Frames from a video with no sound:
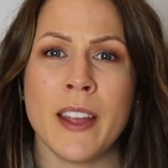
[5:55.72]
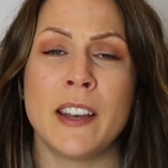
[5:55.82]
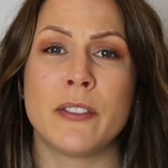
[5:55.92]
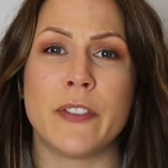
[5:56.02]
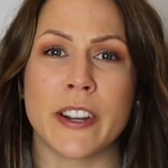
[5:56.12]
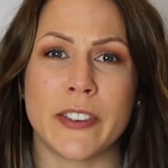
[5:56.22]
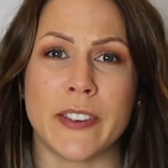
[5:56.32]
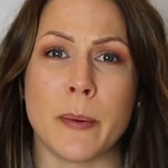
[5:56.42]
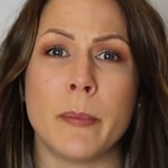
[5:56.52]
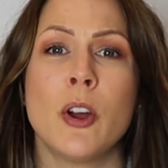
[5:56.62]
and fix
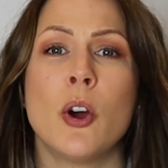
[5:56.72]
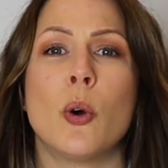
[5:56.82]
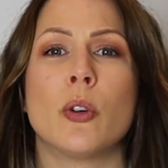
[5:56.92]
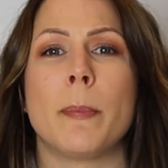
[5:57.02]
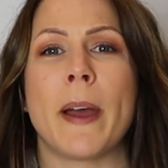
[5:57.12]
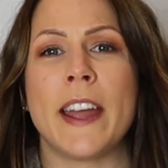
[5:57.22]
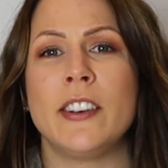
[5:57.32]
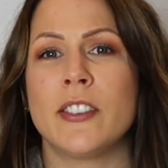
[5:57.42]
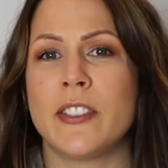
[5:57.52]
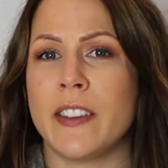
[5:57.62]
them, or the
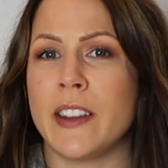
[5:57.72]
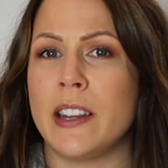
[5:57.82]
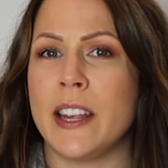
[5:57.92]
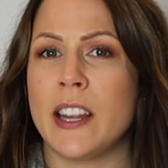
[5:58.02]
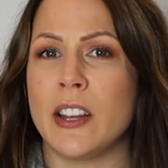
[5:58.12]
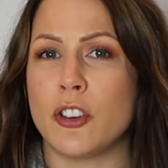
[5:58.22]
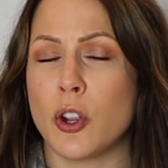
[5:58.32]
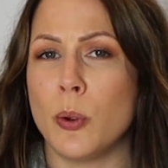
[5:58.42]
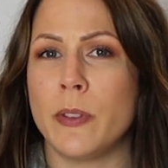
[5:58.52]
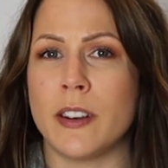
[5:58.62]
pages that they're linking
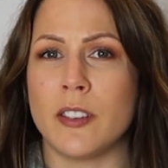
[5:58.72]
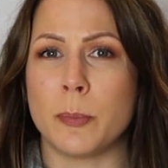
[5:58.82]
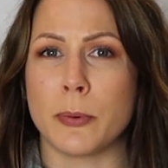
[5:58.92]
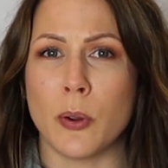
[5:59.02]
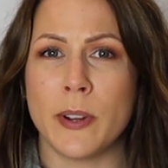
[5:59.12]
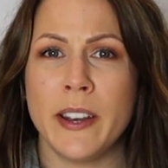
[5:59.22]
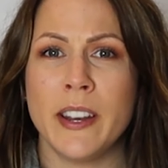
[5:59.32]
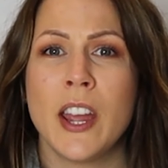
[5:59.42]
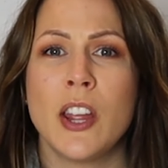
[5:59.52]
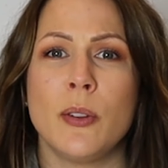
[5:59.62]
to that is broken.
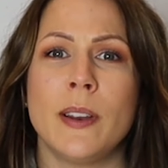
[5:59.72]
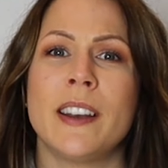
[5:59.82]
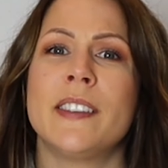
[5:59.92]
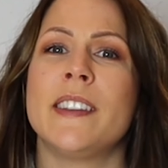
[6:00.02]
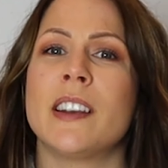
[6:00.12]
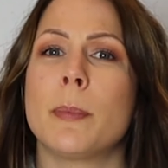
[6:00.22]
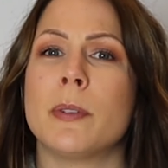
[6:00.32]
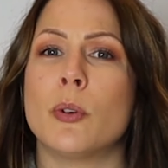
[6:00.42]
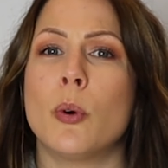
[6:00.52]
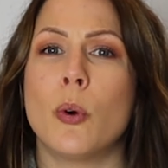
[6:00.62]
You need to set up
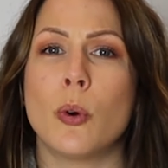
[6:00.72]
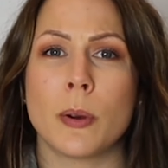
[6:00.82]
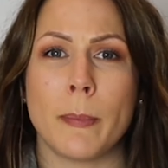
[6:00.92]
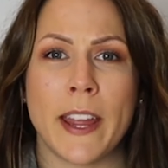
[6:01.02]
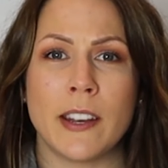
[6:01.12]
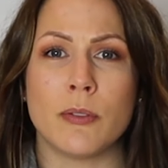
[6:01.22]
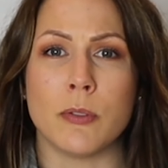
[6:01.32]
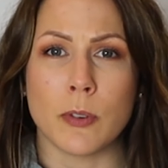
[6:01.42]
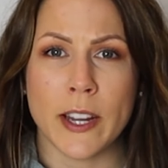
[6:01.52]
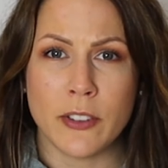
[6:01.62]
an automated
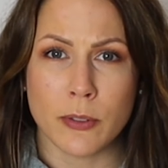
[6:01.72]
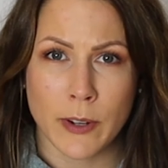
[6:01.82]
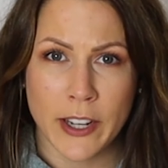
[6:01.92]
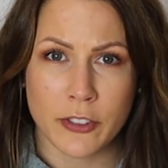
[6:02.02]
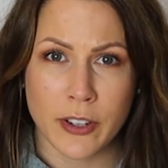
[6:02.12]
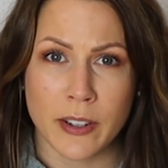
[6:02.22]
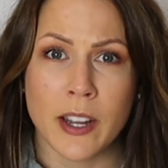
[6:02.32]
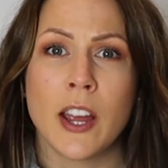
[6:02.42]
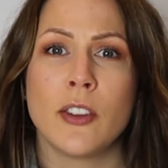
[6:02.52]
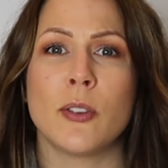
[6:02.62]
redirection
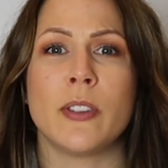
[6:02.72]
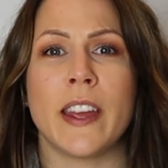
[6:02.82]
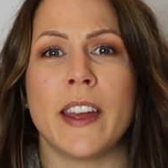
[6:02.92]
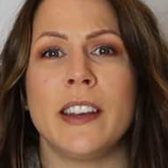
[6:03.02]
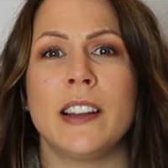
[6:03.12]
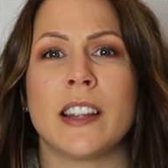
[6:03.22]
so that any